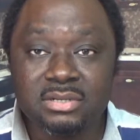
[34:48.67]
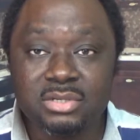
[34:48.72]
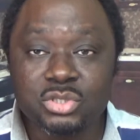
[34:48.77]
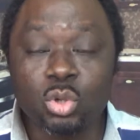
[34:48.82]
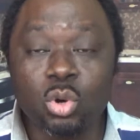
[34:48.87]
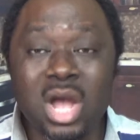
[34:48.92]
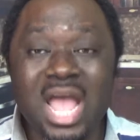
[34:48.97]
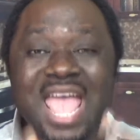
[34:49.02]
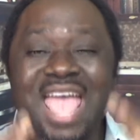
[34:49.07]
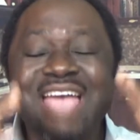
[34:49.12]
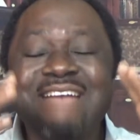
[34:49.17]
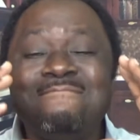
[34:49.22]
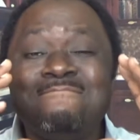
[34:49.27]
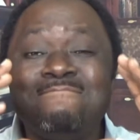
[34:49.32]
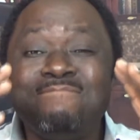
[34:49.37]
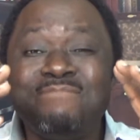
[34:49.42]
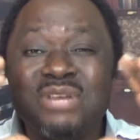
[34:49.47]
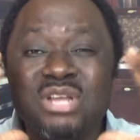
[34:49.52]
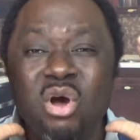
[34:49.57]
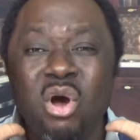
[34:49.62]
So
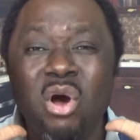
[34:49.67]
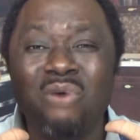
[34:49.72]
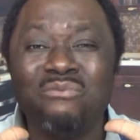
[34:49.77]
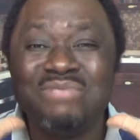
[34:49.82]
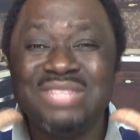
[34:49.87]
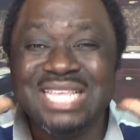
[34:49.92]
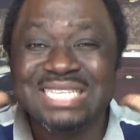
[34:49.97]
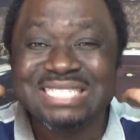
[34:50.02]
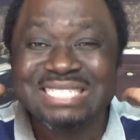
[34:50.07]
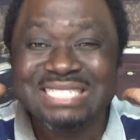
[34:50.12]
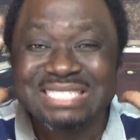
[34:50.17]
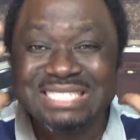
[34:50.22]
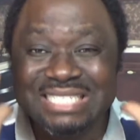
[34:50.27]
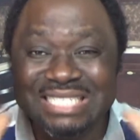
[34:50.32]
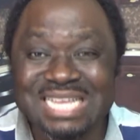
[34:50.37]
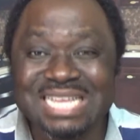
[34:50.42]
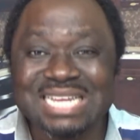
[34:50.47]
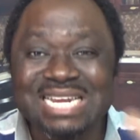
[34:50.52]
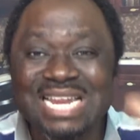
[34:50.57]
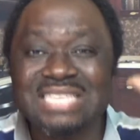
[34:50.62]
every of the
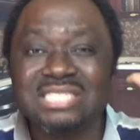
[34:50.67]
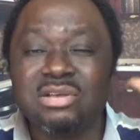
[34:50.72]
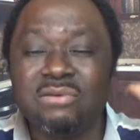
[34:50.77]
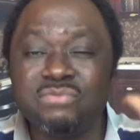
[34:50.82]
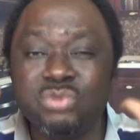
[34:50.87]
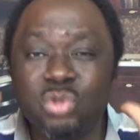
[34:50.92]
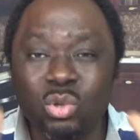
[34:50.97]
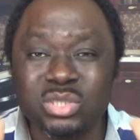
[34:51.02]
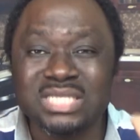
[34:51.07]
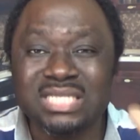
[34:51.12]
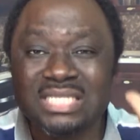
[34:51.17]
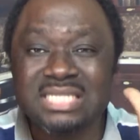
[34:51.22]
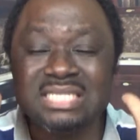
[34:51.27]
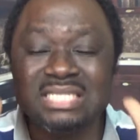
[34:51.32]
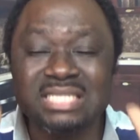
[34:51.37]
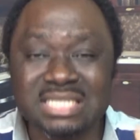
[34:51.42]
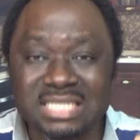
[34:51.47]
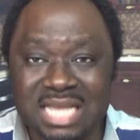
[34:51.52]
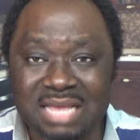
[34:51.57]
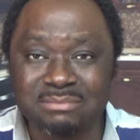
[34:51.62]
sickness of those
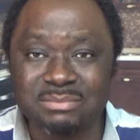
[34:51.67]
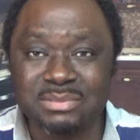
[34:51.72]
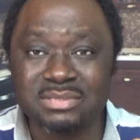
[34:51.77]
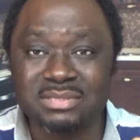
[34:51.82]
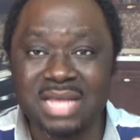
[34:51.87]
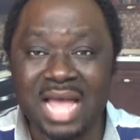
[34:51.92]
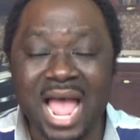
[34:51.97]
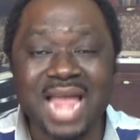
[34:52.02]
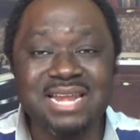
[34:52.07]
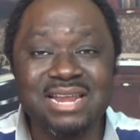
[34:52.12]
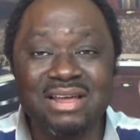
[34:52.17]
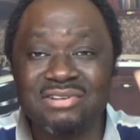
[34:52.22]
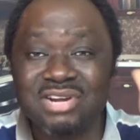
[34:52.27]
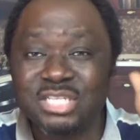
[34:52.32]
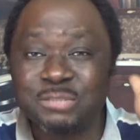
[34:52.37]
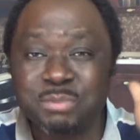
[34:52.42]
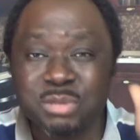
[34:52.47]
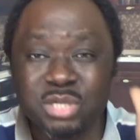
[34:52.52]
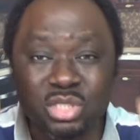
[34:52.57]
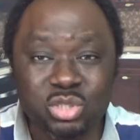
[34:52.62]
systems, either
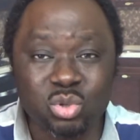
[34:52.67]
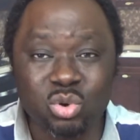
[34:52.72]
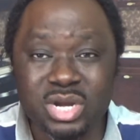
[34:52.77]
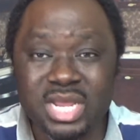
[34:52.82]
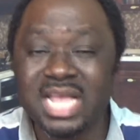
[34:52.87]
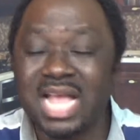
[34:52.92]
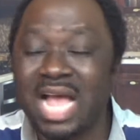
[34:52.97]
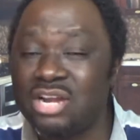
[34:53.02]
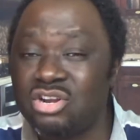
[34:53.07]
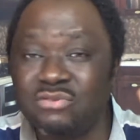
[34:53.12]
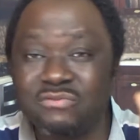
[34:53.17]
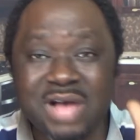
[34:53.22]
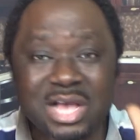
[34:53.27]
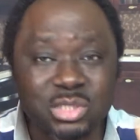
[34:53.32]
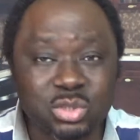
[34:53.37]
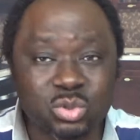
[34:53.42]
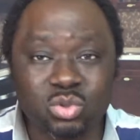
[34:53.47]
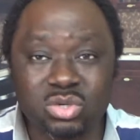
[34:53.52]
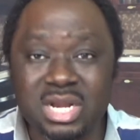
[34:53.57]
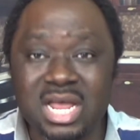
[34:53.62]
respiratory,
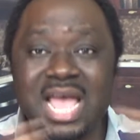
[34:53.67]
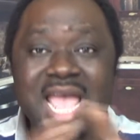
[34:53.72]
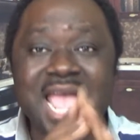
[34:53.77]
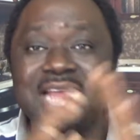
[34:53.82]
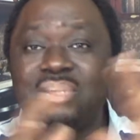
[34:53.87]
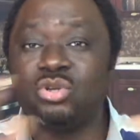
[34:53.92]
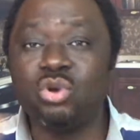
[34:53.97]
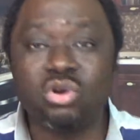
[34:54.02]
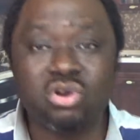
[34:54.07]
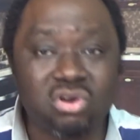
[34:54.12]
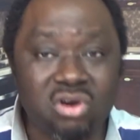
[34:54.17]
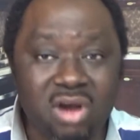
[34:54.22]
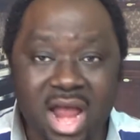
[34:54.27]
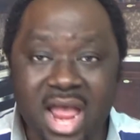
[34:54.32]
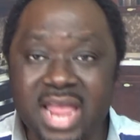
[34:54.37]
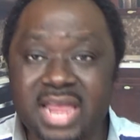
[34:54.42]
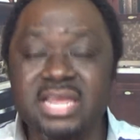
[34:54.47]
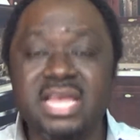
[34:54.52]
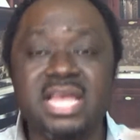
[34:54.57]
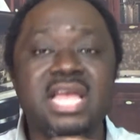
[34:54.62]
cardiovascular,
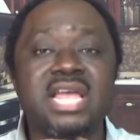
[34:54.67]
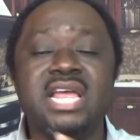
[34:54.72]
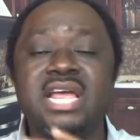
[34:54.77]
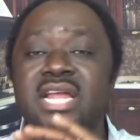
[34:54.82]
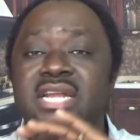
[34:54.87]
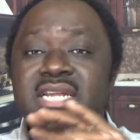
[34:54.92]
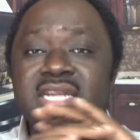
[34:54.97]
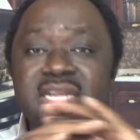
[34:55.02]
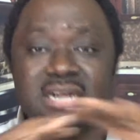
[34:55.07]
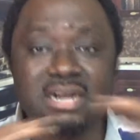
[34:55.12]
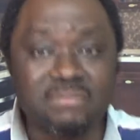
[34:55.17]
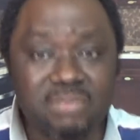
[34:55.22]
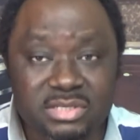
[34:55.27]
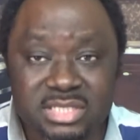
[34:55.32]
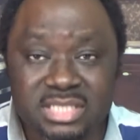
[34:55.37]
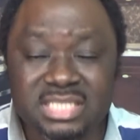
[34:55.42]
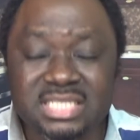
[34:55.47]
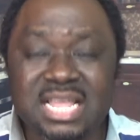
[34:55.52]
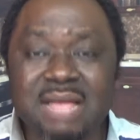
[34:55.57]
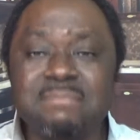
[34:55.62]
endocrine,
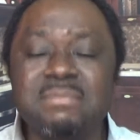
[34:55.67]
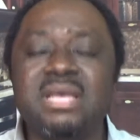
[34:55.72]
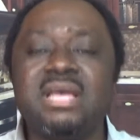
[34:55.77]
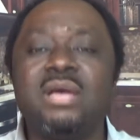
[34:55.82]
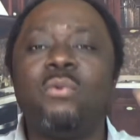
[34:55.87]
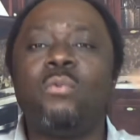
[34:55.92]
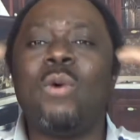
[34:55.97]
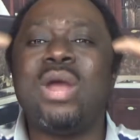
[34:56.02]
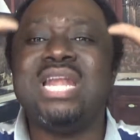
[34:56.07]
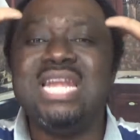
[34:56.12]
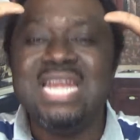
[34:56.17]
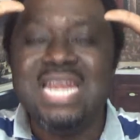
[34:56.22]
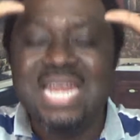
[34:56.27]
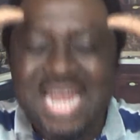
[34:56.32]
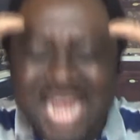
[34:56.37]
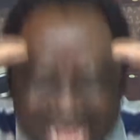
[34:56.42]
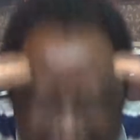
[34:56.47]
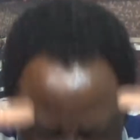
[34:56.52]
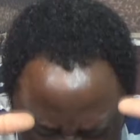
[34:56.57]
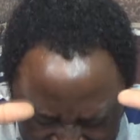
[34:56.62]
nervous system, were
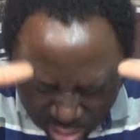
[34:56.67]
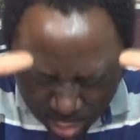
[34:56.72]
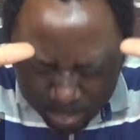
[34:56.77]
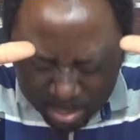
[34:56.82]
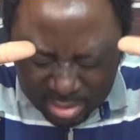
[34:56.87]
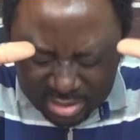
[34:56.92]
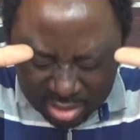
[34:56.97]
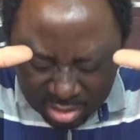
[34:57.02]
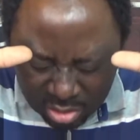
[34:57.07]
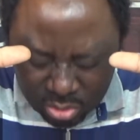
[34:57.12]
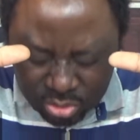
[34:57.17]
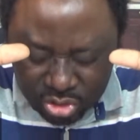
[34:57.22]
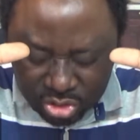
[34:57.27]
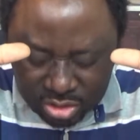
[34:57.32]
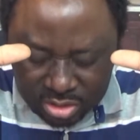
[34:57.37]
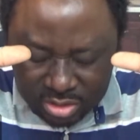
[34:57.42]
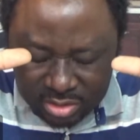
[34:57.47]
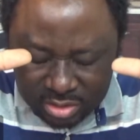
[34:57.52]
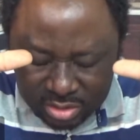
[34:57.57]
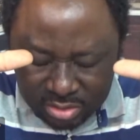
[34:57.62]
laid upon the Lord
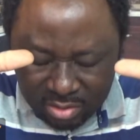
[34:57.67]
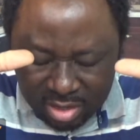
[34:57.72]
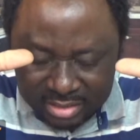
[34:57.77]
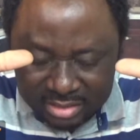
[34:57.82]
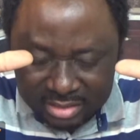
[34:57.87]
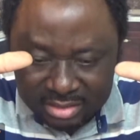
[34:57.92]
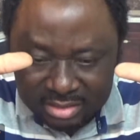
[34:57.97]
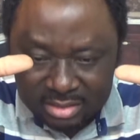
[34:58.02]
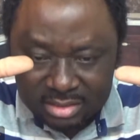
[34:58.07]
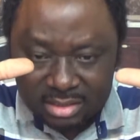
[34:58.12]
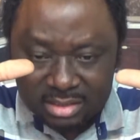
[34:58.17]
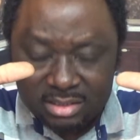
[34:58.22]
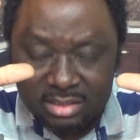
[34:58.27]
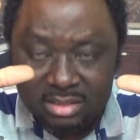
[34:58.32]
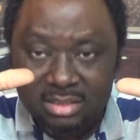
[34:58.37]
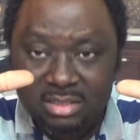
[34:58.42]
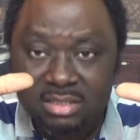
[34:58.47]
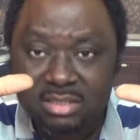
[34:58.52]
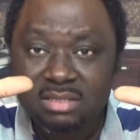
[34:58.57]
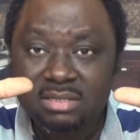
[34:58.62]
Jesus Christ.
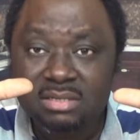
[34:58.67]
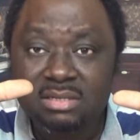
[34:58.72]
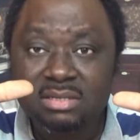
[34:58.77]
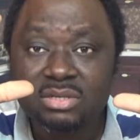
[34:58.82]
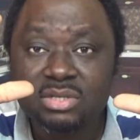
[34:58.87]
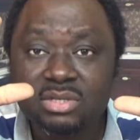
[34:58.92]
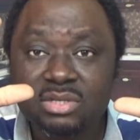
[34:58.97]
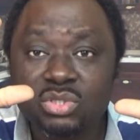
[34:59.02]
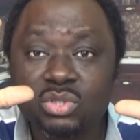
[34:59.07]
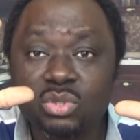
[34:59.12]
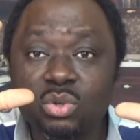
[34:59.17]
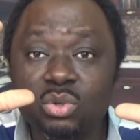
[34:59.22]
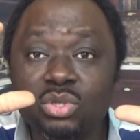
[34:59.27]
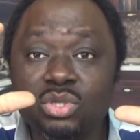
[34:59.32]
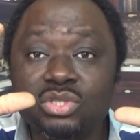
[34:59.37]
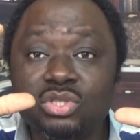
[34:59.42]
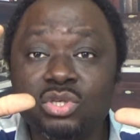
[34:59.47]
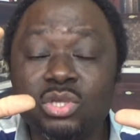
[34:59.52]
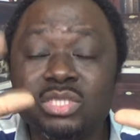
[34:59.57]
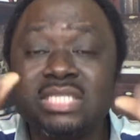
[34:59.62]
So
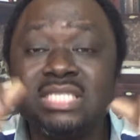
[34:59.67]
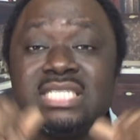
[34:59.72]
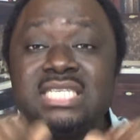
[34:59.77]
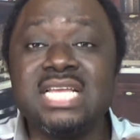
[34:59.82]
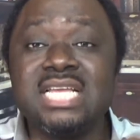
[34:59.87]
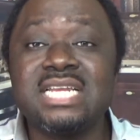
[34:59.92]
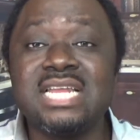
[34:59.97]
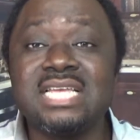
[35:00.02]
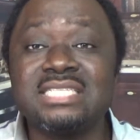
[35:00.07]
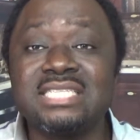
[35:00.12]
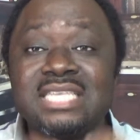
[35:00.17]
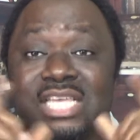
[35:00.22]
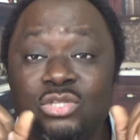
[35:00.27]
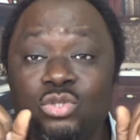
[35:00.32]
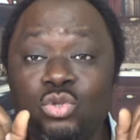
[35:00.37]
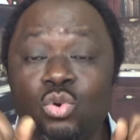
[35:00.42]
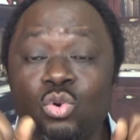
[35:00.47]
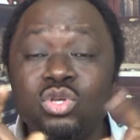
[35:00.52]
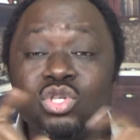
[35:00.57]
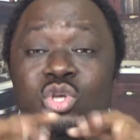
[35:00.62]
your sickness, he
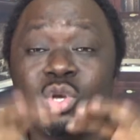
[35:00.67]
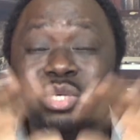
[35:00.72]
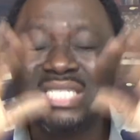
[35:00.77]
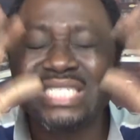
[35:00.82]
took. Your